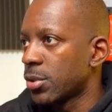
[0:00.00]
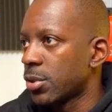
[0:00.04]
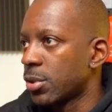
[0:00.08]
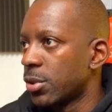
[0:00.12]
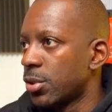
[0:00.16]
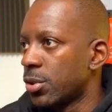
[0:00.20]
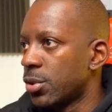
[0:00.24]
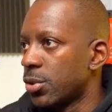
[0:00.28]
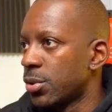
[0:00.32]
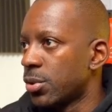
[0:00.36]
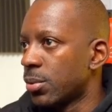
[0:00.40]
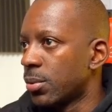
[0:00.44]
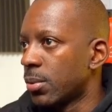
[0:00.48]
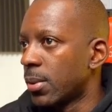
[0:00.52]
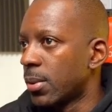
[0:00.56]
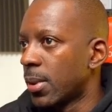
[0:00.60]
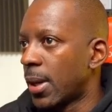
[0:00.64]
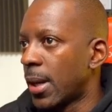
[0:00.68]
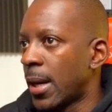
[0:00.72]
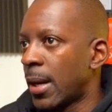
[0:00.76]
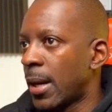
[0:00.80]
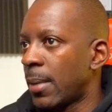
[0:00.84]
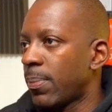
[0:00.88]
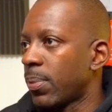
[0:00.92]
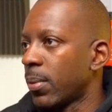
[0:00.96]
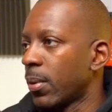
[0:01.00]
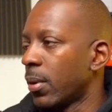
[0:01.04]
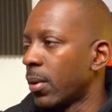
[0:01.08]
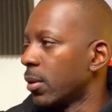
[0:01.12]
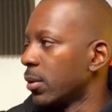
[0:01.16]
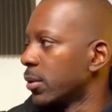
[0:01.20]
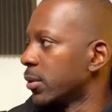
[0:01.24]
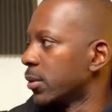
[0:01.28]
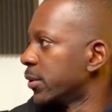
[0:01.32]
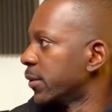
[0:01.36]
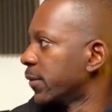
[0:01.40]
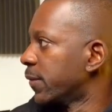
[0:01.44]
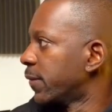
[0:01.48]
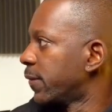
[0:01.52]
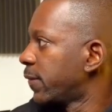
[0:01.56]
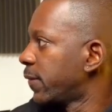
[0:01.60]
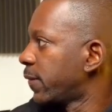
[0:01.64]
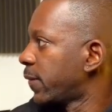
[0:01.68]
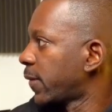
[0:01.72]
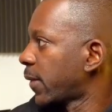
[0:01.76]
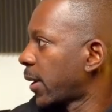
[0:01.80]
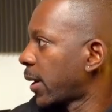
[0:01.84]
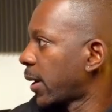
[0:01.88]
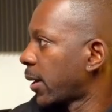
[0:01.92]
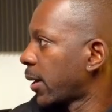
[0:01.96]
to upload the
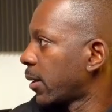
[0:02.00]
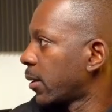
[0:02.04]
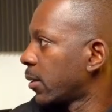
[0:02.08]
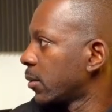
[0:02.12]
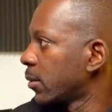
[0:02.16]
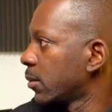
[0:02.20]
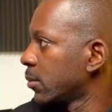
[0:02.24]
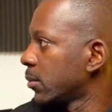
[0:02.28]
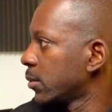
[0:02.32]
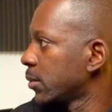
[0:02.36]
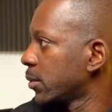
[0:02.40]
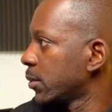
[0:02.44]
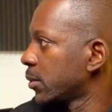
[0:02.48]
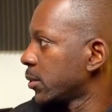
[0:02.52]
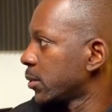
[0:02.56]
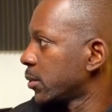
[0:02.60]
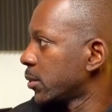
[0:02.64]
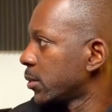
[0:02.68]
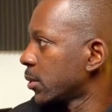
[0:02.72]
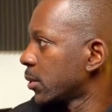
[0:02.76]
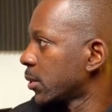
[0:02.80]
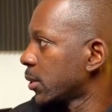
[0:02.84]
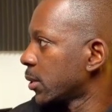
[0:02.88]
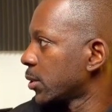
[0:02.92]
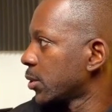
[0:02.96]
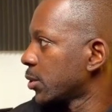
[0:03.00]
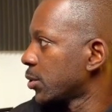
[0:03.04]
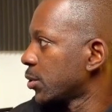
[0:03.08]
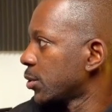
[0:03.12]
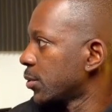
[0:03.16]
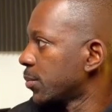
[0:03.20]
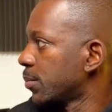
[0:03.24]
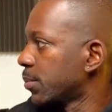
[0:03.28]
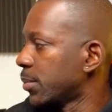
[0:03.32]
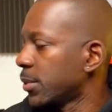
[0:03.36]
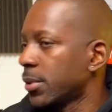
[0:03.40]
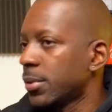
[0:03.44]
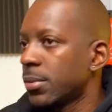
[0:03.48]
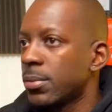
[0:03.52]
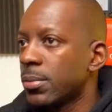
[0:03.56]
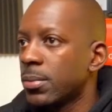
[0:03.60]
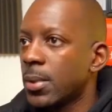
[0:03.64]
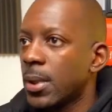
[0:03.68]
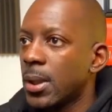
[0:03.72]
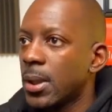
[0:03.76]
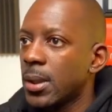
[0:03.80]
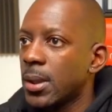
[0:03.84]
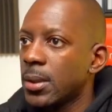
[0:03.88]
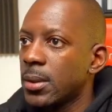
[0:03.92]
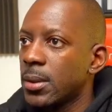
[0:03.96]
file, so that should be the
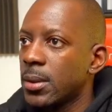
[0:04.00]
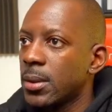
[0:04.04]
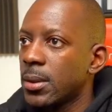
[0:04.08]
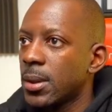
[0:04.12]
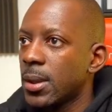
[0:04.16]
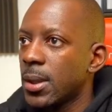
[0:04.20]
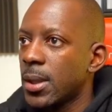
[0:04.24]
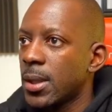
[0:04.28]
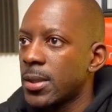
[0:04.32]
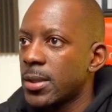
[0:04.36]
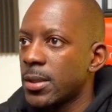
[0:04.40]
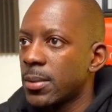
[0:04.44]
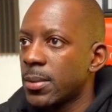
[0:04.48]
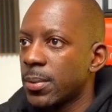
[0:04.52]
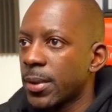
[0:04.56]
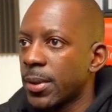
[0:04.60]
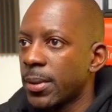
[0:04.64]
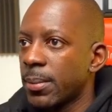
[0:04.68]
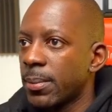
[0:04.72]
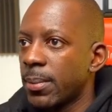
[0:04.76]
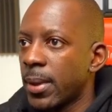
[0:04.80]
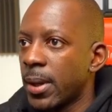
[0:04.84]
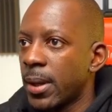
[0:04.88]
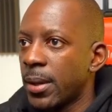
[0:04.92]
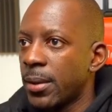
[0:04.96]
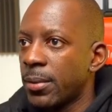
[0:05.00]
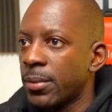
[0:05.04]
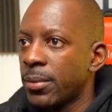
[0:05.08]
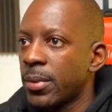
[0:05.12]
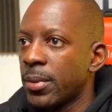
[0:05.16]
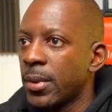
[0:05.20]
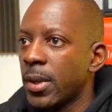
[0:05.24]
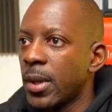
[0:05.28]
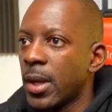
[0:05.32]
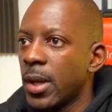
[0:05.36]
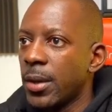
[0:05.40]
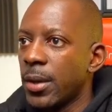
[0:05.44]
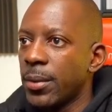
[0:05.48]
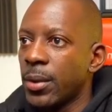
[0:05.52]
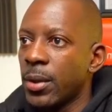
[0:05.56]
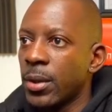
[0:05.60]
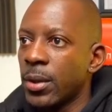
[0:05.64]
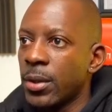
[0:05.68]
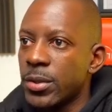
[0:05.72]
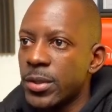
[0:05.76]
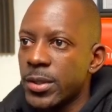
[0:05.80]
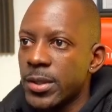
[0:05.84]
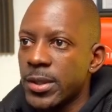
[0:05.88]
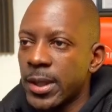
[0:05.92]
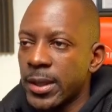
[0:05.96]
one, upgrade bundle. We're going
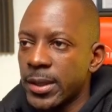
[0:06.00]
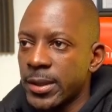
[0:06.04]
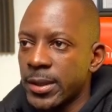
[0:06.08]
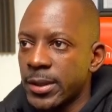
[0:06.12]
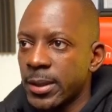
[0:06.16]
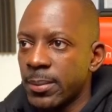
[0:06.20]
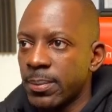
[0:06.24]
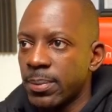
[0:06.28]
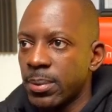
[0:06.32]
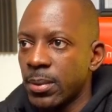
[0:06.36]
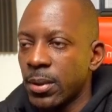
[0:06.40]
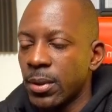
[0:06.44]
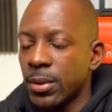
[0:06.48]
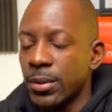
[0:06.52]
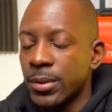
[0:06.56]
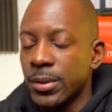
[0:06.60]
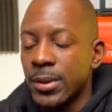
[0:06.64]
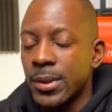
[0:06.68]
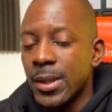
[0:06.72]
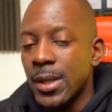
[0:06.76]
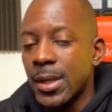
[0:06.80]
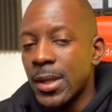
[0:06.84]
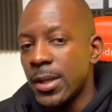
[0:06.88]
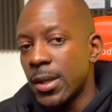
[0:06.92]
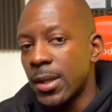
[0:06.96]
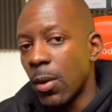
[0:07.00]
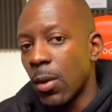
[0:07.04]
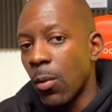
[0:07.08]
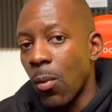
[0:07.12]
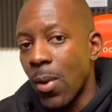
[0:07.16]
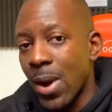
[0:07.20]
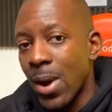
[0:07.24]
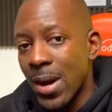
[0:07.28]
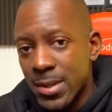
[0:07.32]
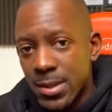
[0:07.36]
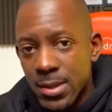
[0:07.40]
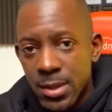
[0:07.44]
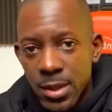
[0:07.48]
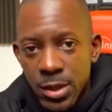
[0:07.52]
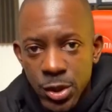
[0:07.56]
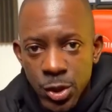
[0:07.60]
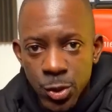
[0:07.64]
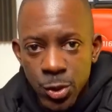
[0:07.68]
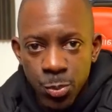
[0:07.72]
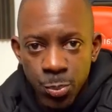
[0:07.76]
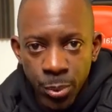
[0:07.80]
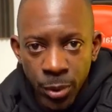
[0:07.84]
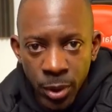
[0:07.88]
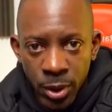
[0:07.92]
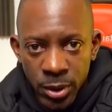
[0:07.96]
to start the upload. Now once this
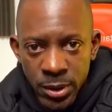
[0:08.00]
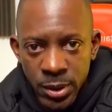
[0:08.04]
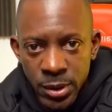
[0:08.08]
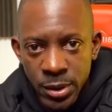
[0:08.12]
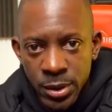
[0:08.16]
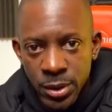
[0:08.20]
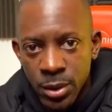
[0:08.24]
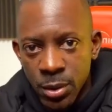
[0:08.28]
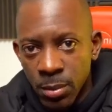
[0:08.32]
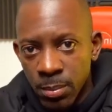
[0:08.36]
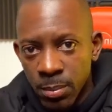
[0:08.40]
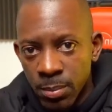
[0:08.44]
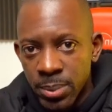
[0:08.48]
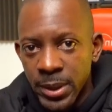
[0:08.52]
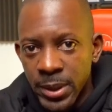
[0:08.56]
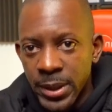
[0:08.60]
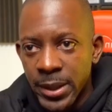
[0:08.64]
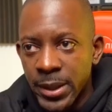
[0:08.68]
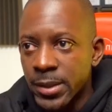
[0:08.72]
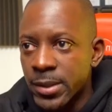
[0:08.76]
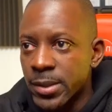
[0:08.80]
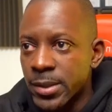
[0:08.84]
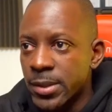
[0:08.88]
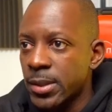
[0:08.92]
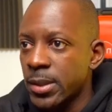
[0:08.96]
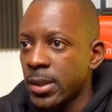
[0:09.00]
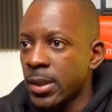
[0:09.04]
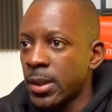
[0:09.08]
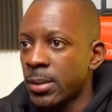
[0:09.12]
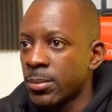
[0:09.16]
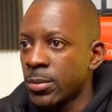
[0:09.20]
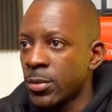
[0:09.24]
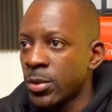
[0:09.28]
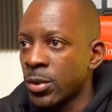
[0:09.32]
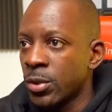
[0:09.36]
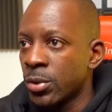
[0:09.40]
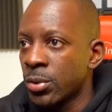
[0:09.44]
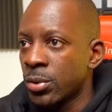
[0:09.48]
process completes, I'm going to